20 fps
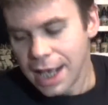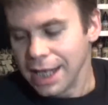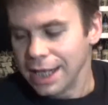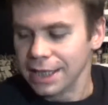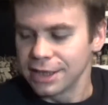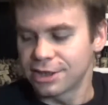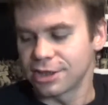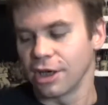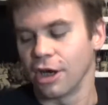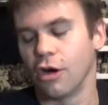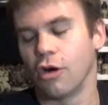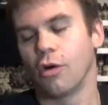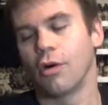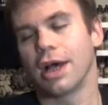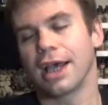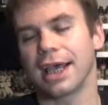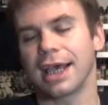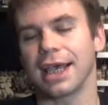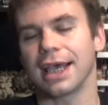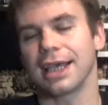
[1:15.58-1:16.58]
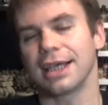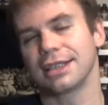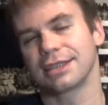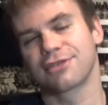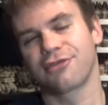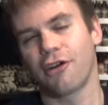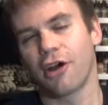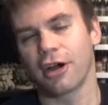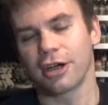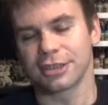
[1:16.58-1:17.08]
So as
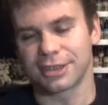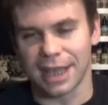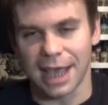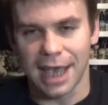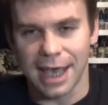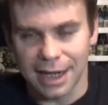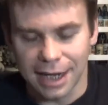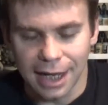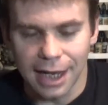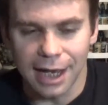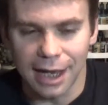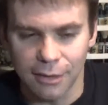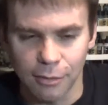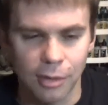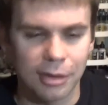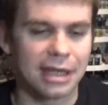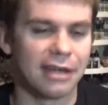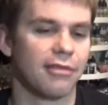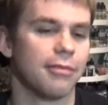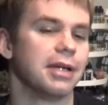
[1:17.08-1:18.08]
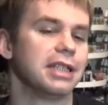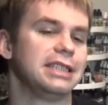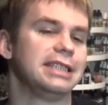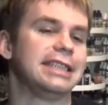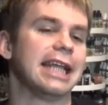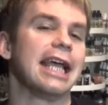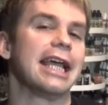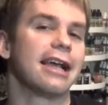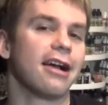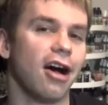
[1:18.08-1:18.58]
far as that, I will give them a
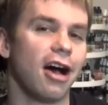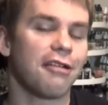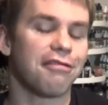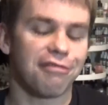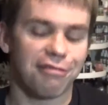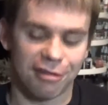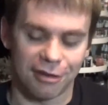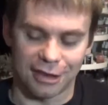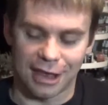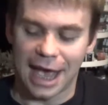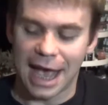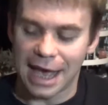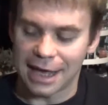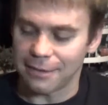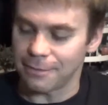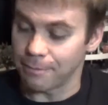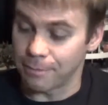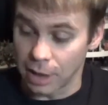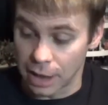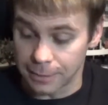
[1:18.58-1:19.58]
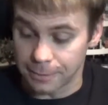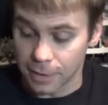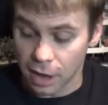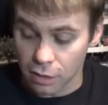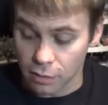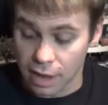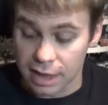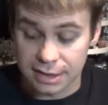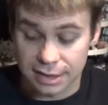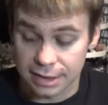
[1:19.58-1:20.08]
ding off for that. But
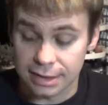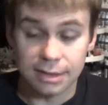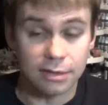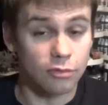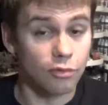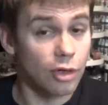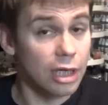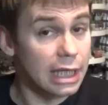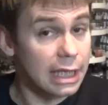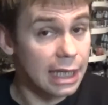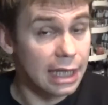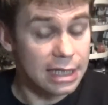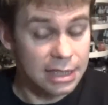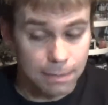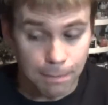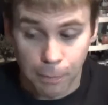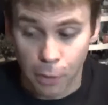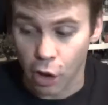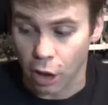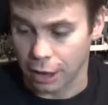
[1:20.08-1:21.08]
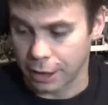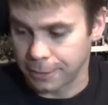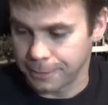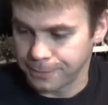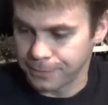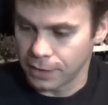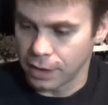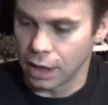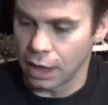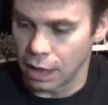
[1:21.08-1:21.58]
otherwise, this is a really nice book.
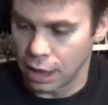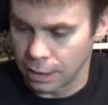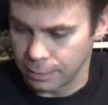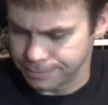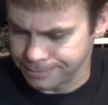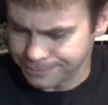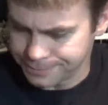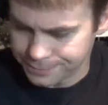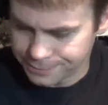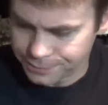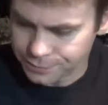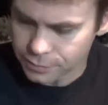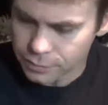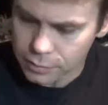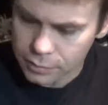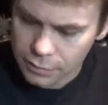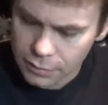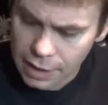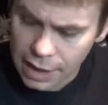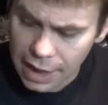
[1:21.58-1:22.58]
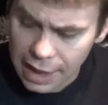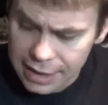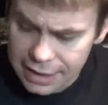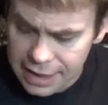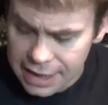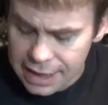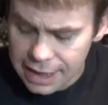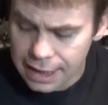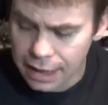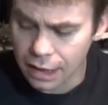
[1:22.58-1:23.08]

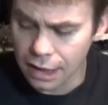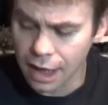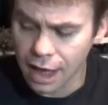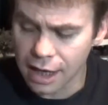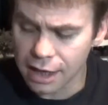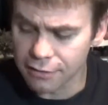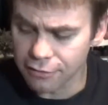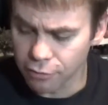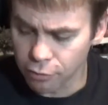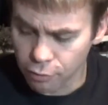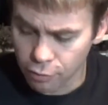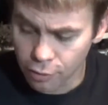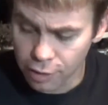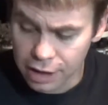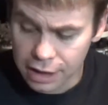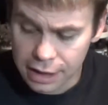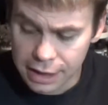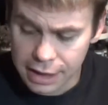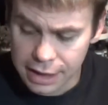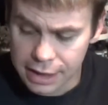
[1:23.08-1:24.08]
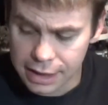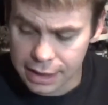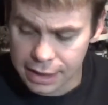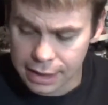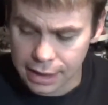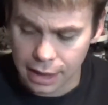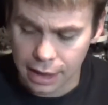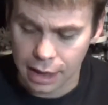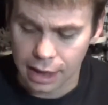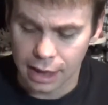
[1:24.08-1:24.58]
They did a lot of really
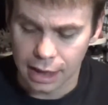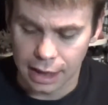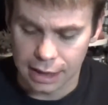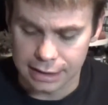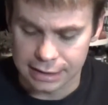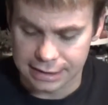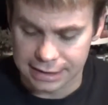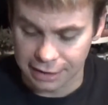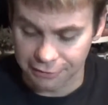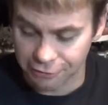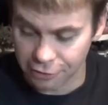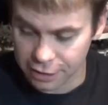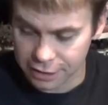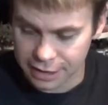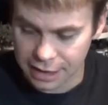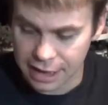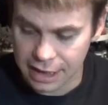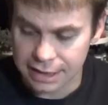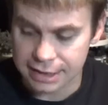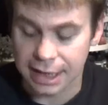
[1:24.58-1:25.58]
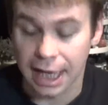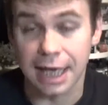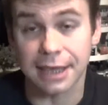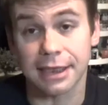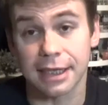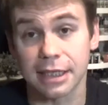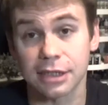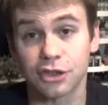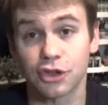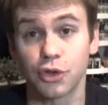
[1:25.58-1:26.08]
different things, I
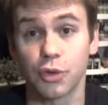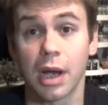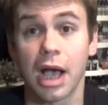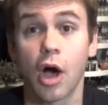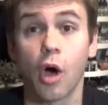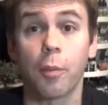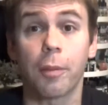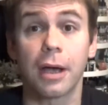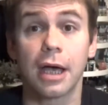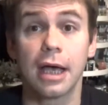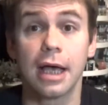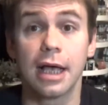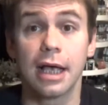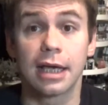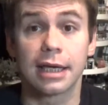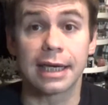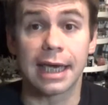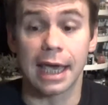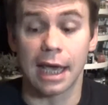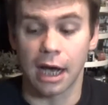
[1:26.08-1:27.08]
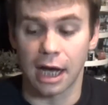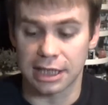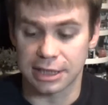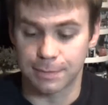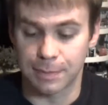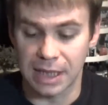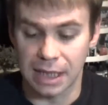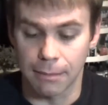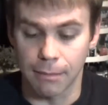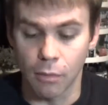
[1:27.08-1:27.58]
think, to help Chaos
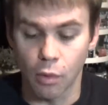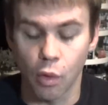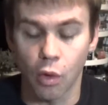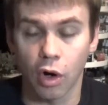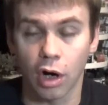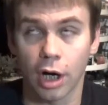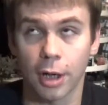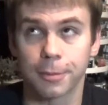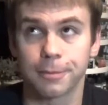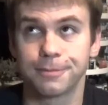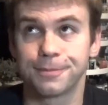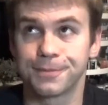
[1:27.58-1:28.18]
be a more,